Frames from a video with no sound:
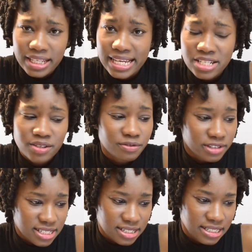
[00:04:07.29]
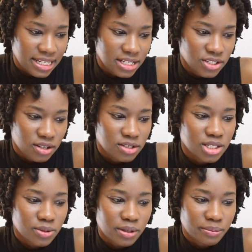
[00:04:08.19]
The Age of Reason, and John
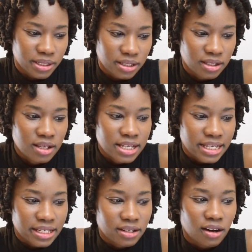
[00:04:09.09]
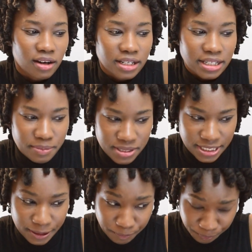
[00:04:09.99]
Stuart Mill in On
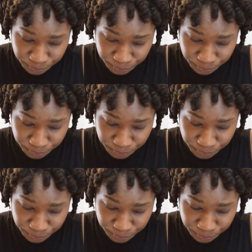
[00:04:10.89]
Liberty,